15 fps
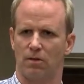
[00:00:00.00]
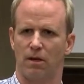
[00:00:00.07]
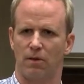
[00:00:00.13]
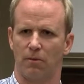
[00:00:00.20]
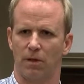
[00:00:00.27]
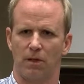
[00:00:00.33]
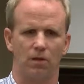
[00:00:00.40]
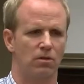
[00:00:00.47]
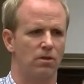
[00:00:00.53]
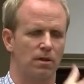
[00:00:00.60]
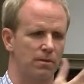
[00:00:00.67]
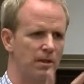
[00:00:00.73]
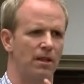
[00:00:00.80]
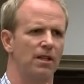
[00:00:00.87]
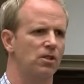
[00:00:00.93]
right? We knew
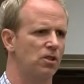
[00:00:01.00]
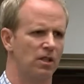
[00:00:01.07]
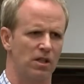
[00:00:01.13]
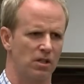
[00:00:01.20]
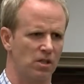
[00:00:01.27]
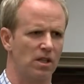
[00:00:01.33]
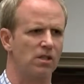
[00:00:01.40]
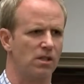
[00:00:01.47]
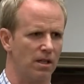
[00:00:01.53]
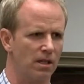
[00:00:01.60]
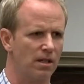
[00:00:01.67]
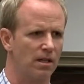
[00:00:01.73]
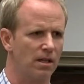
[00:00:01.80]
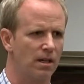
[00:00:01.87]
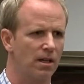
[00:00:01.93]
simulation existed.